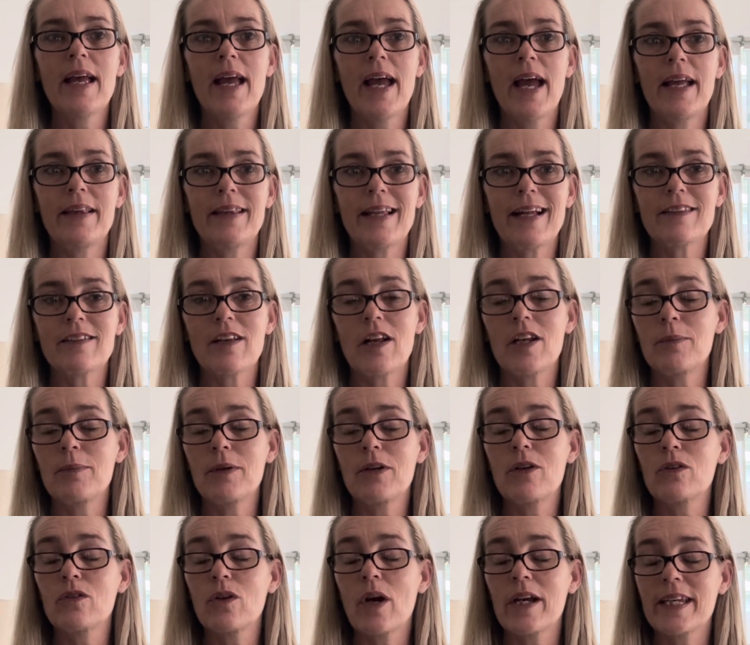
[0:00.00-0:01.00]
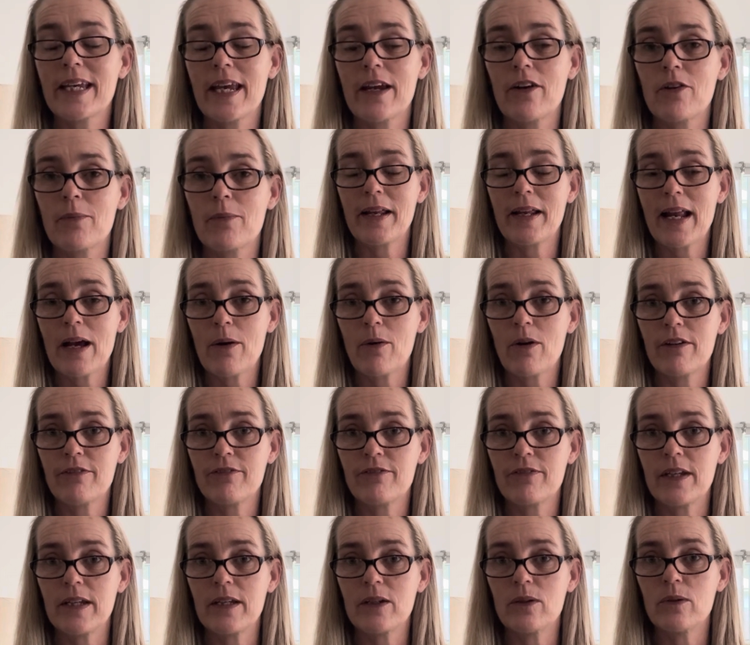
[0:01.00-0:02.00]
And that's only because I care how I
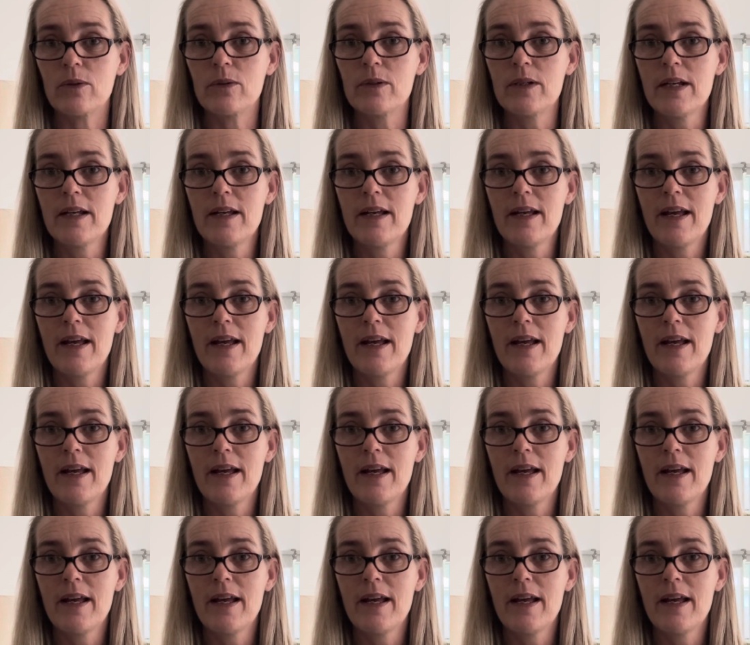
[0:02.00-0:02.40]
feel.